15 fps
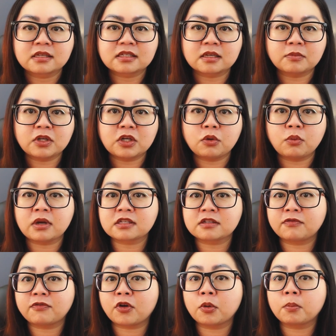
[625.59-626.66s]
Someone who has
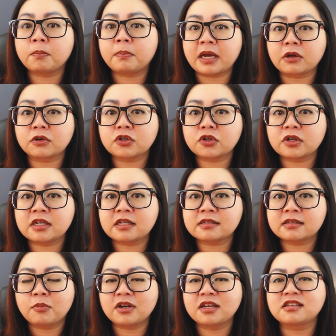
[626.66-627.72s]
firm
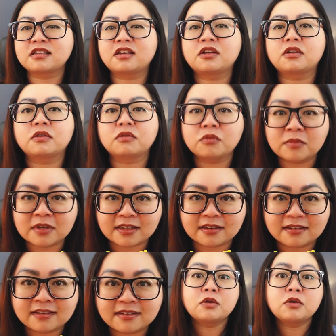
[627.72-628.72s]
boundaries but is human,